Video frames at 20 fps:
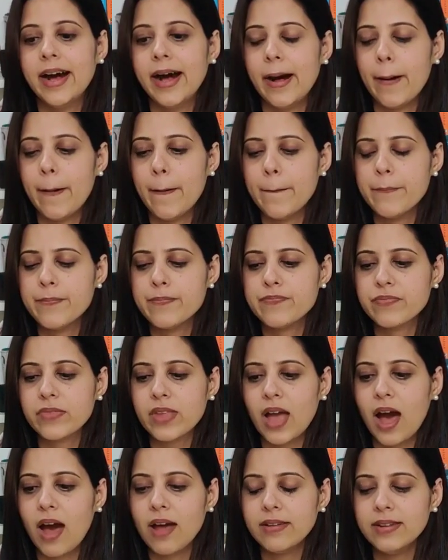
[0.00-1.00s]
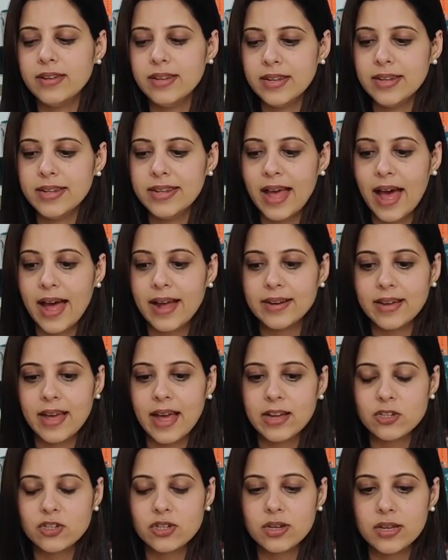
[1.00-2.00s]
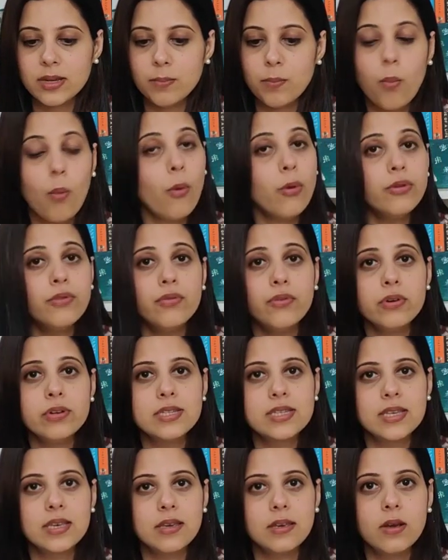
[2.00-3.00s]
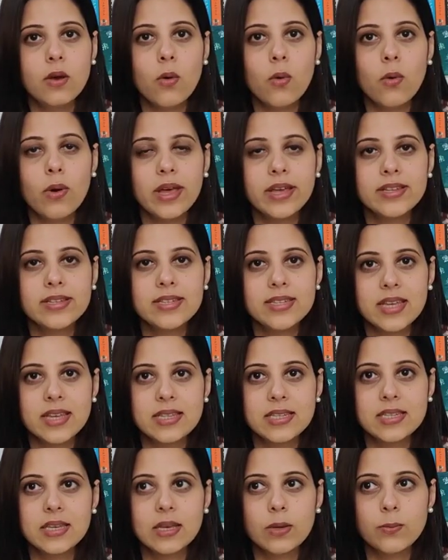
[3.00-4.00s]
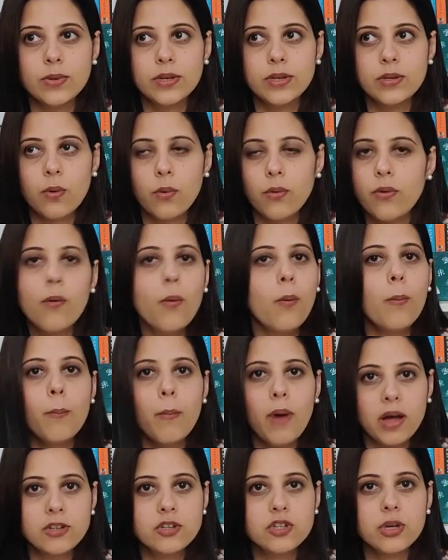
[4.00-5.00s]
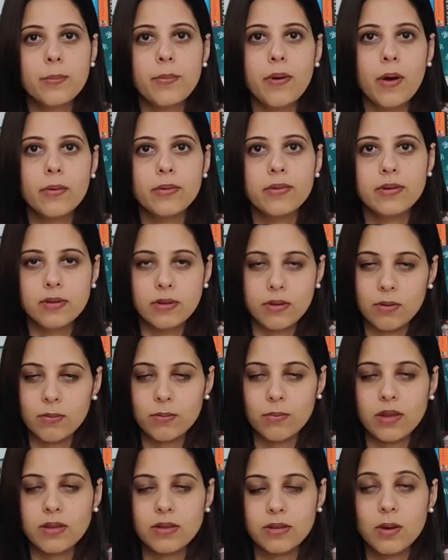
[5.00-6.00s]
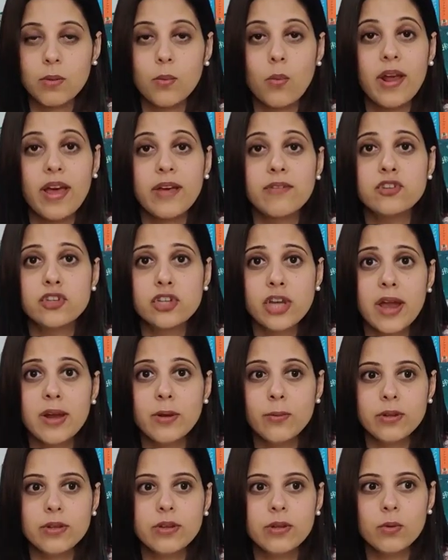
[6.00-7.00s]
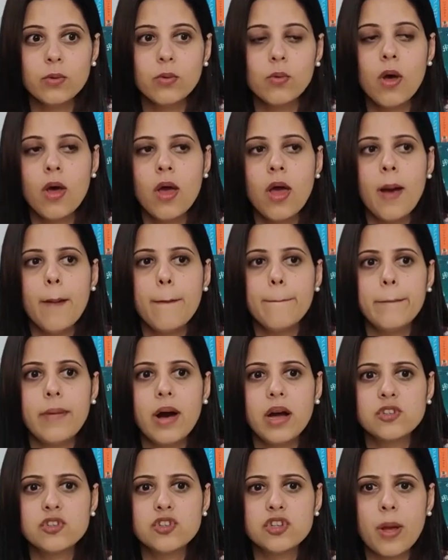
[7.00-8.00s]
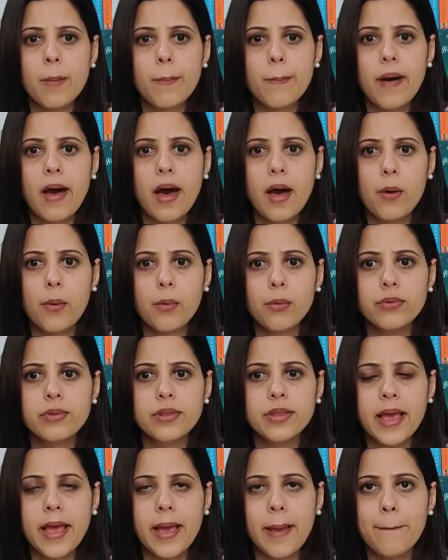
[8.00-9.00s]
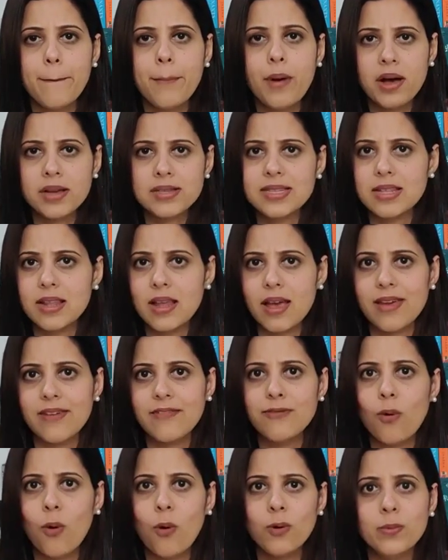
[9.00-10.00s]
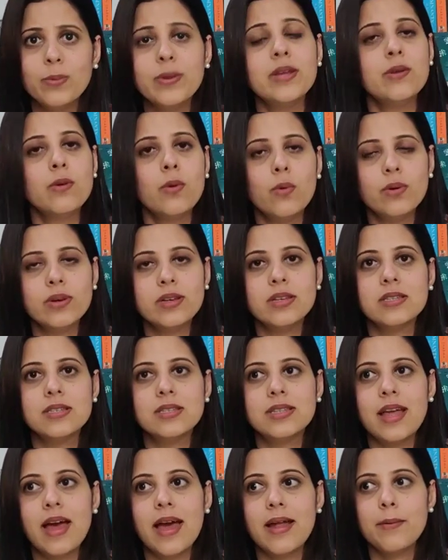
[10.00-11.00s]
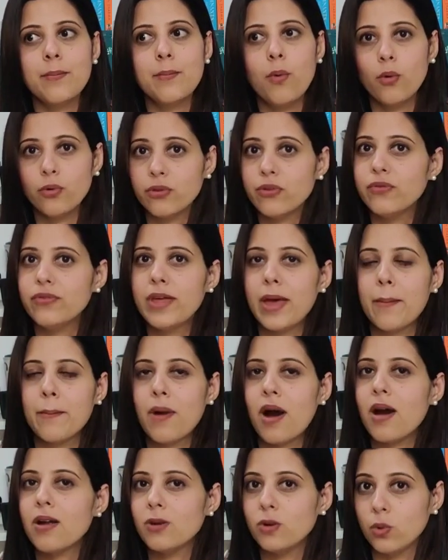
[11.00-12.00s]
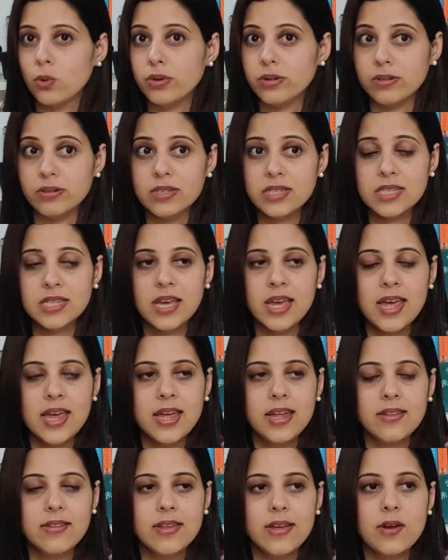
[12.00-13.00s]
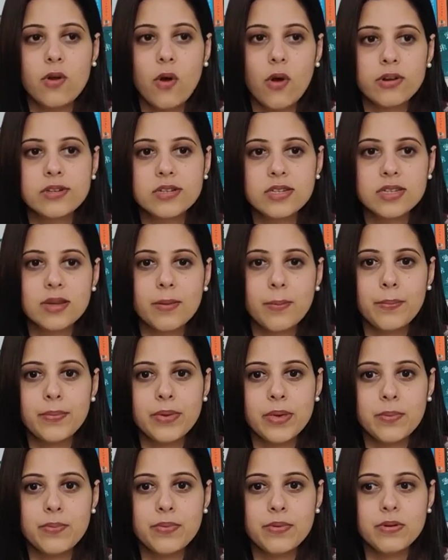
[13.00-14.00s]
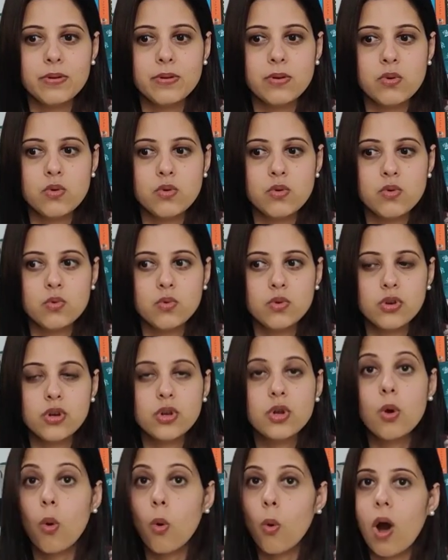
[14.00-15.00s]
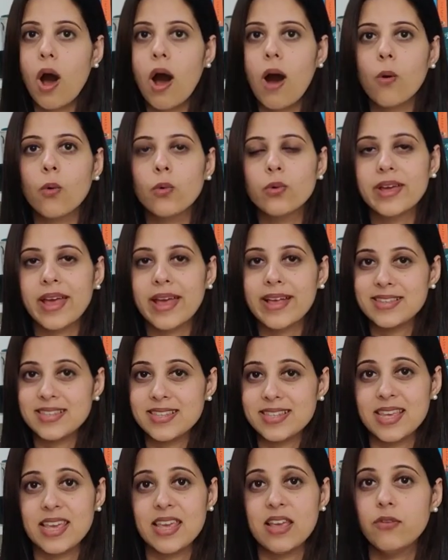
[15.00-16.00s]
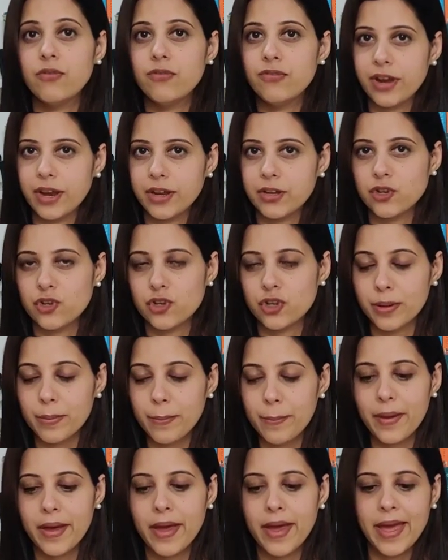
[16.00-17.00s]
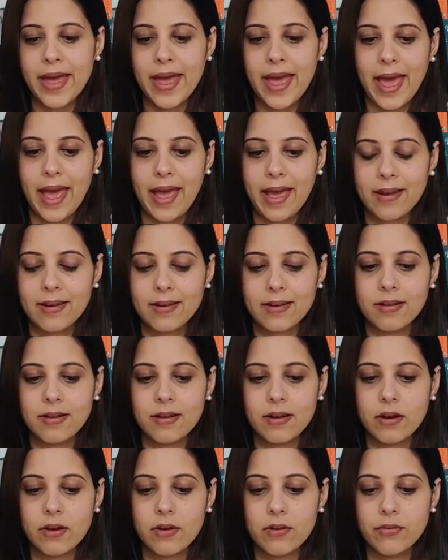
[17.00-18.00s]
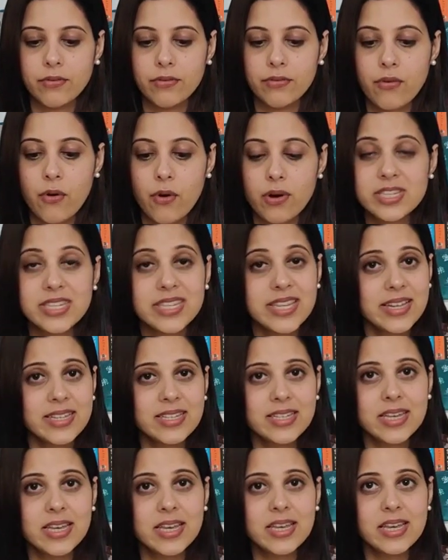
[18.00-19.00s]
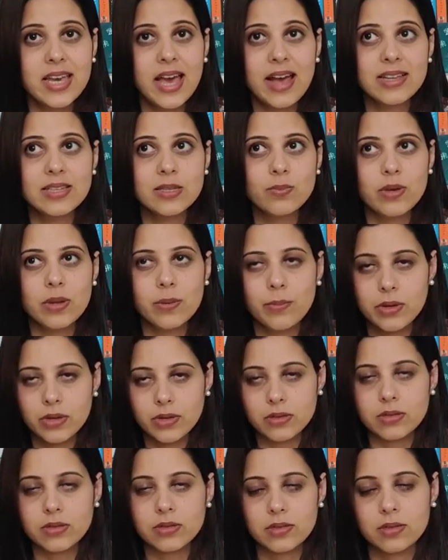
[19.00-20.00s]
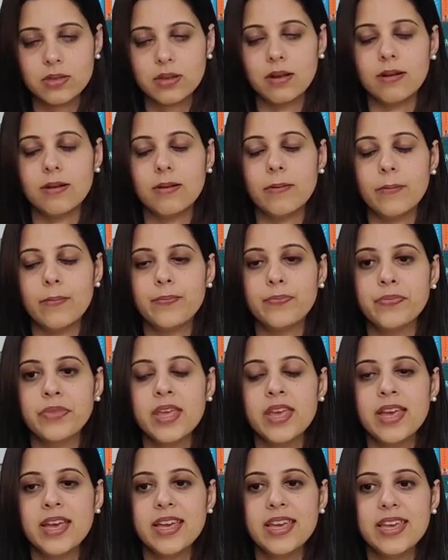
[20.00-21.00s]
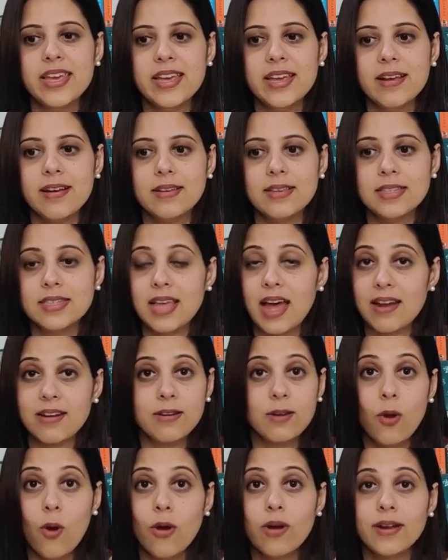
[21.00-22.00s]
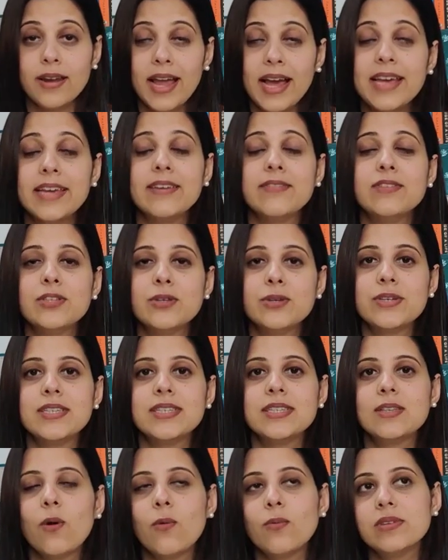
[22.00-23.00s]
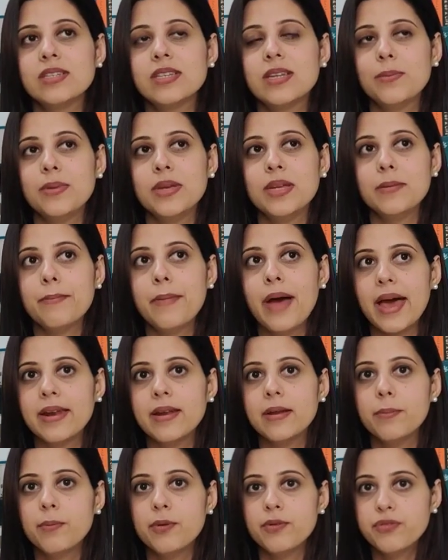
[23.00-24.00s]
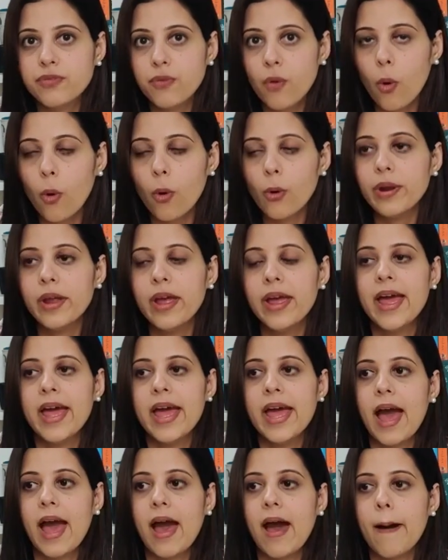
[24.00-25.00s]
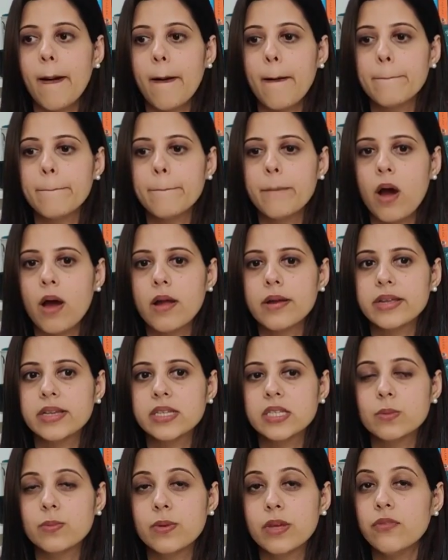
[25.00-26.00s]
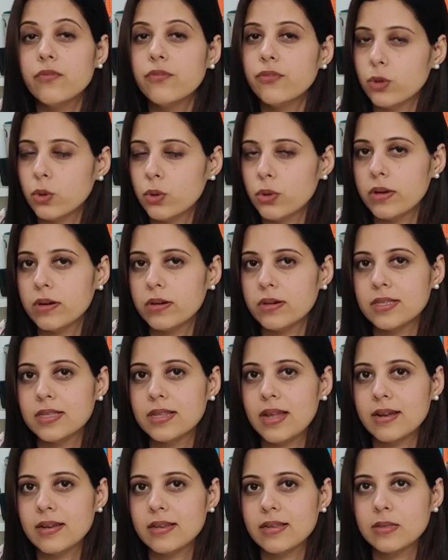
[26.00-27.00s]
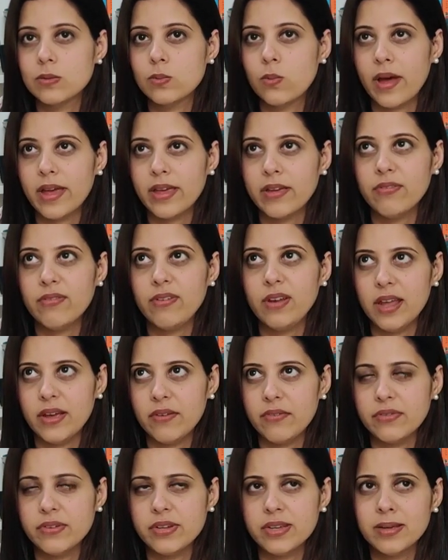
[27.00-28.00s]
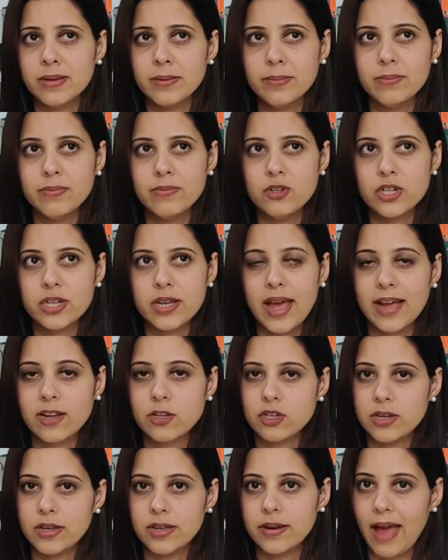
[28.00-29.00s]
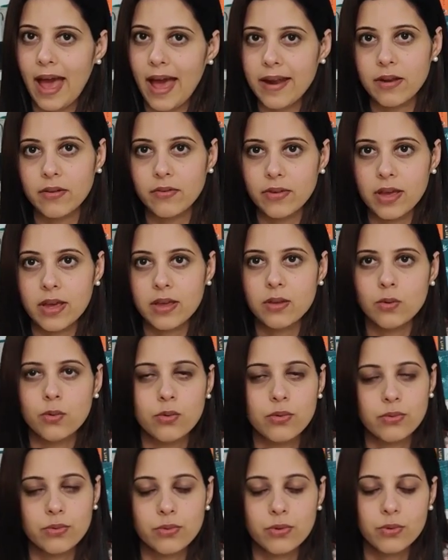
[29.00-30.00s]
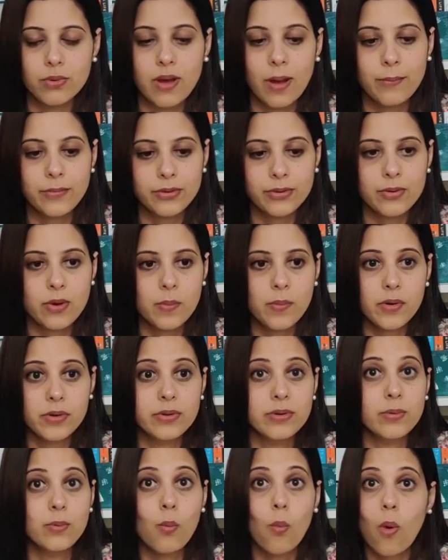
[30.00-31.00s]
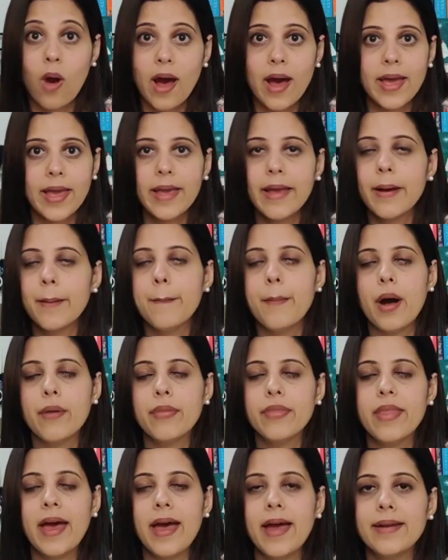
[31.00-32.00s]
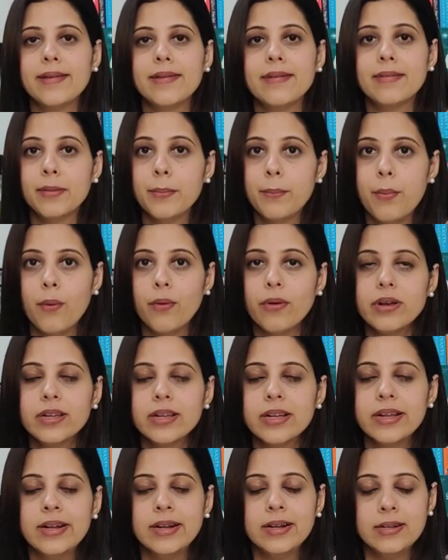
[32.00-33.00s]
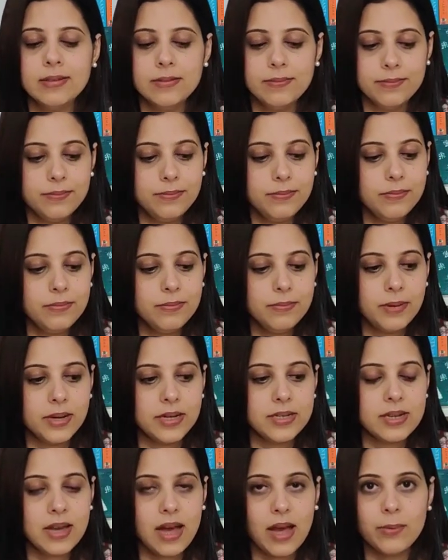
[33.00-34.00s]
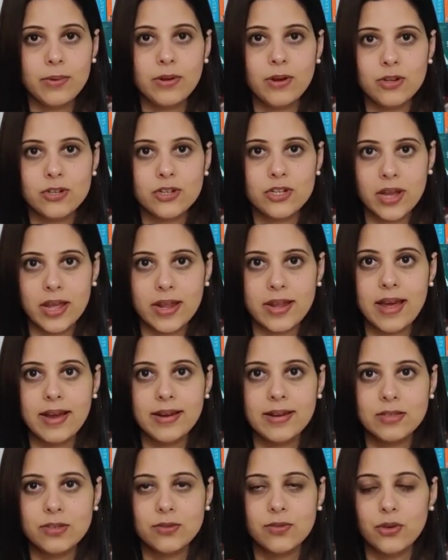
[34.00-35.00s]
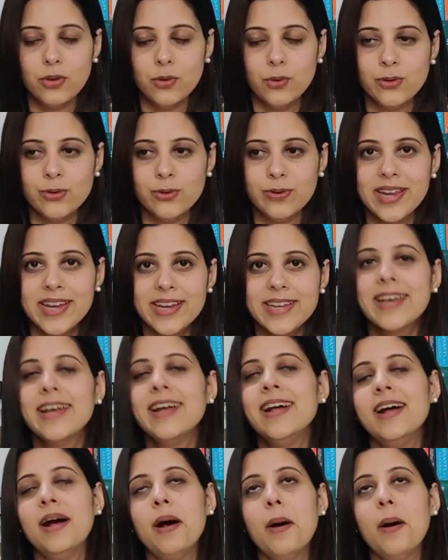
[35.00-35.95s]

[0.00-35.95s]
Other than that, actually, both for Tsukiko and Sensei, we don't know much about, other than what I've shared with you, much about their past life. All we know is that both of them are loners. They're not people who would go out and seek friendship. And for Sensei, he has been, because he has had a long life, so he's obviously been married before. But it's been a few years that his wife left him. She actually ran away. You come to know about why about that in the book, but I will not share that. It's for you to read.